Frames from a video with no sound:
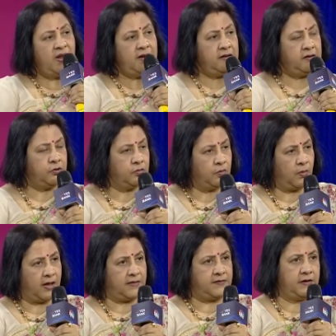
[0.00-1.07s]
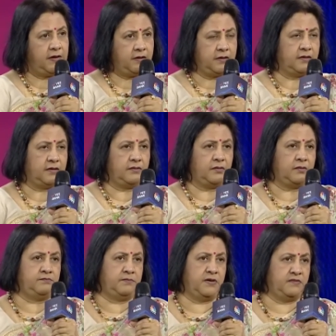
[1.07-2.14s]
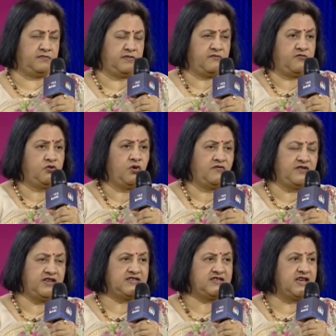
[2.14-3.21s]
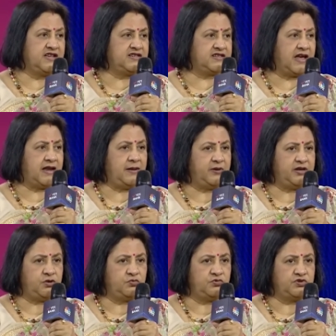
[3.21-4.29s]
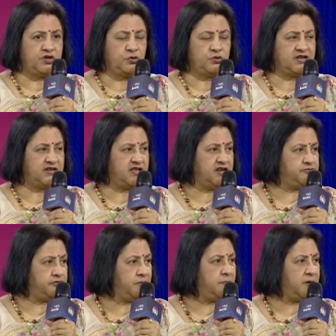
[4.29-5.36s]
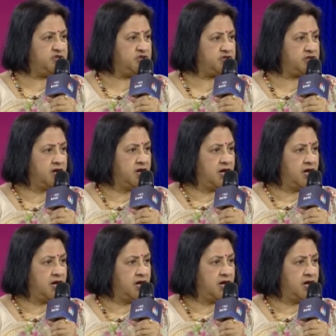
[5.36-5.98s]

Well, you know, I think the few of these things, anybody who's looked at the interim budget